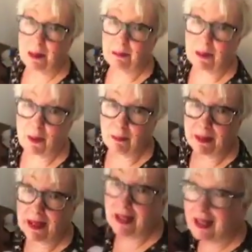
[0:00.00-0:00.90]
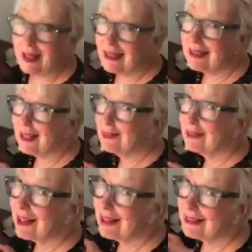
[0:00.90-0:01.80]
paper copy
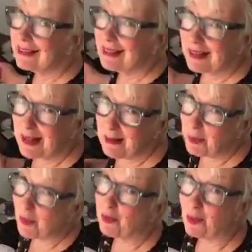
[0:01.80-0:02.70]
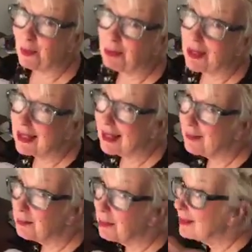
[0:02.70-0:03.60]
downstairs in a book form like
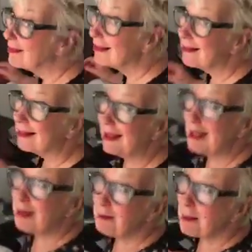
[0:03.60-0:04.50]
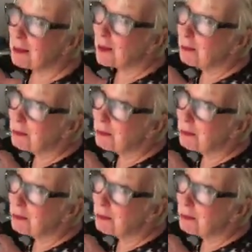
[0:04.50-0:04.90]
that with pages, paper